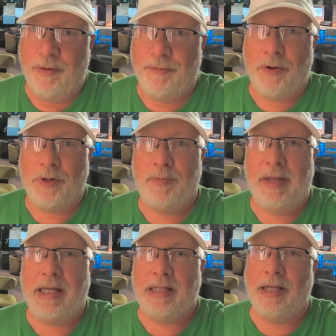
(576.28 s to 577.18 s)
the first
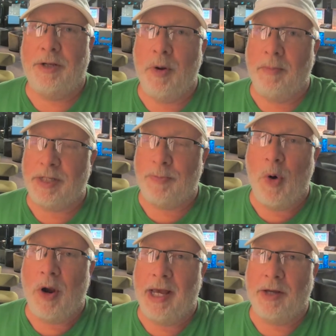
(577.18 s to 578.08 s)
being Sid Norman's
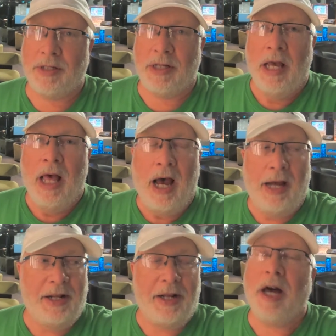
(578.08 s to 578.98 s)
Poorhouse.
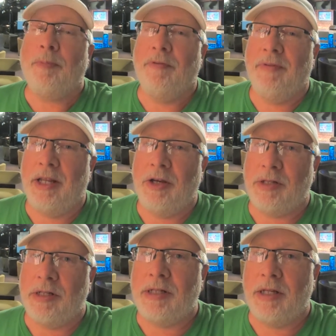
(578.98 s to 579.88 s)
I did a couple
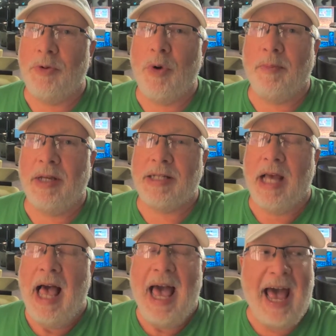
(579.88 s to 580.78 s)
videos in Sid Norman's.
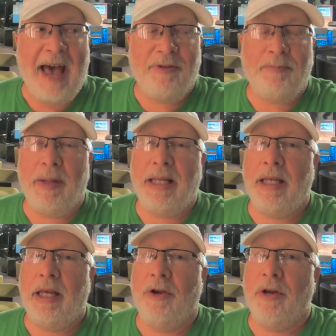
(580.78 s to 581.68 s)
Haven't
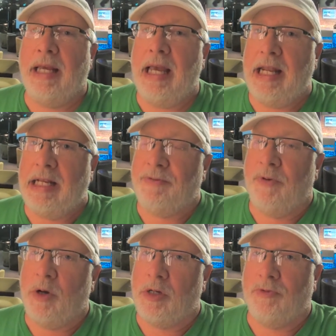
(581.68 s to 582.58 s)
been here yet as
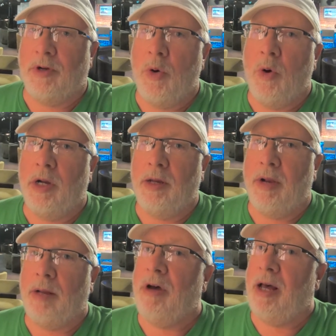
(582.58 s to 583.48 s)
far as
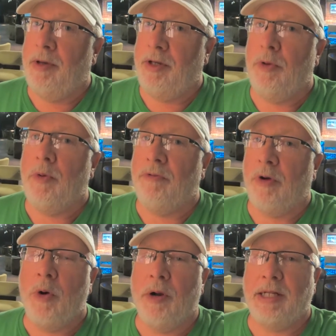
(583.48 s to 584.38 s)
recording, but I'll probably do a
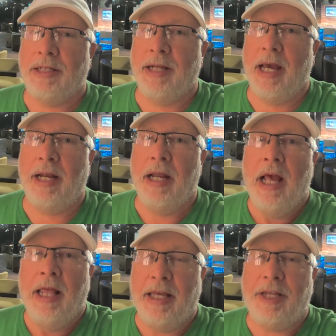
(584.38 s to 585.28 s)
recording tonight.
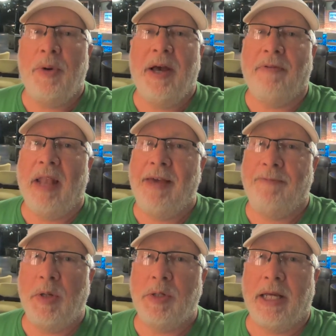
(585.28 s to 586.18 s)
They do have
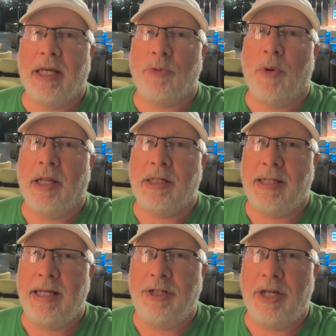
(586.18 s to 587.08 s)
live music as well
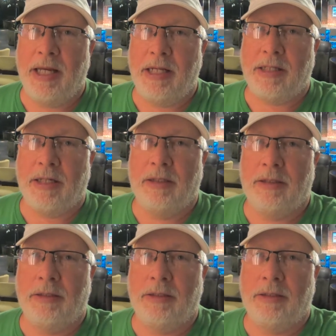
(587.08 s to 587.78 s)
as DJs.